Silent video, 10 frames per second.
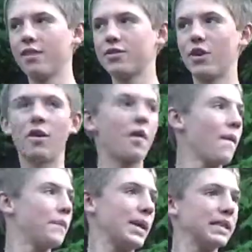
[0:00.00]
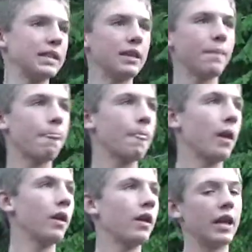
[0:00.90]
So, basically,
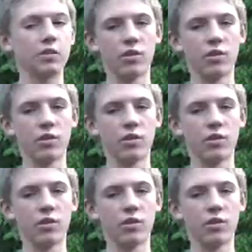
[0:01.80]
it's